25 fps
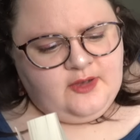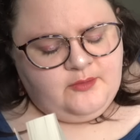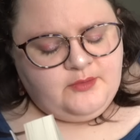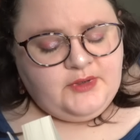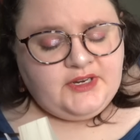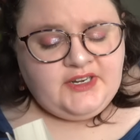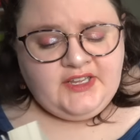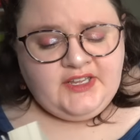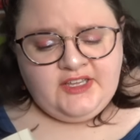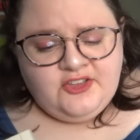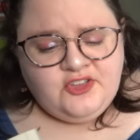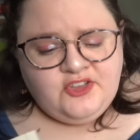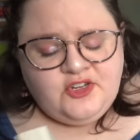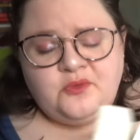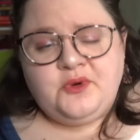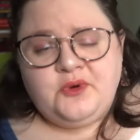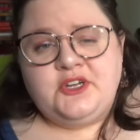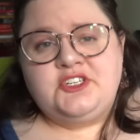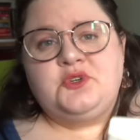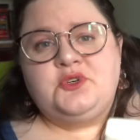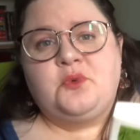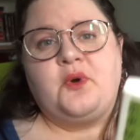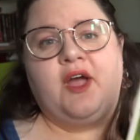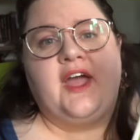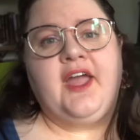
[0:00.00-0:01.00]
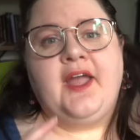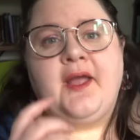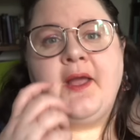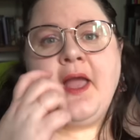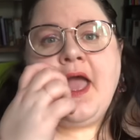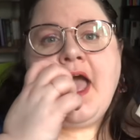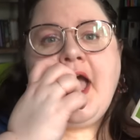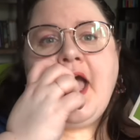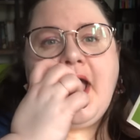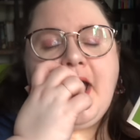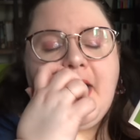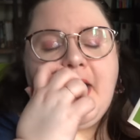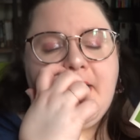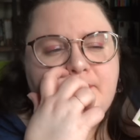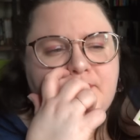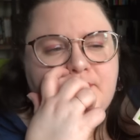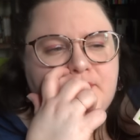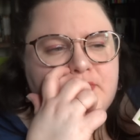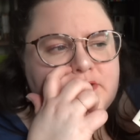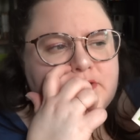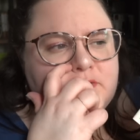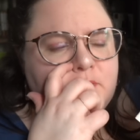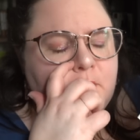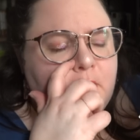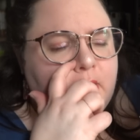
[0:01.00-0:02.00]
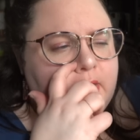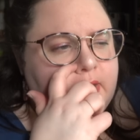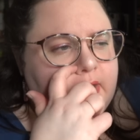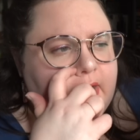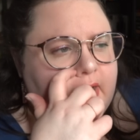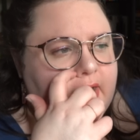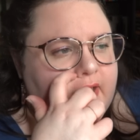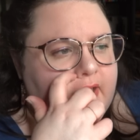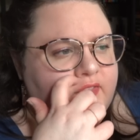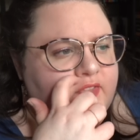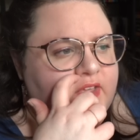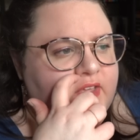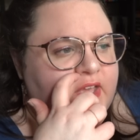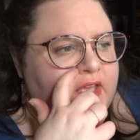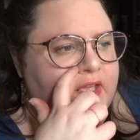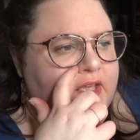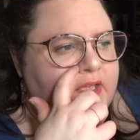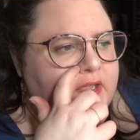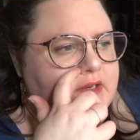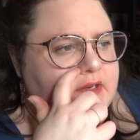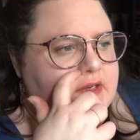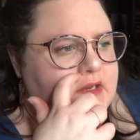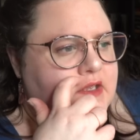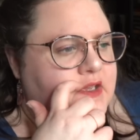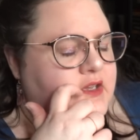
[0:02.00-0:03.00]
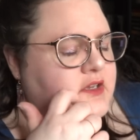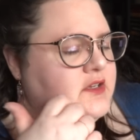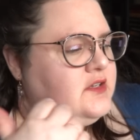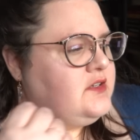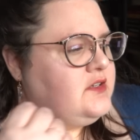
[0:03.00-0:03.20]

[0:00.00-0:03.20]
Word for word: But either which way, um, this one and then,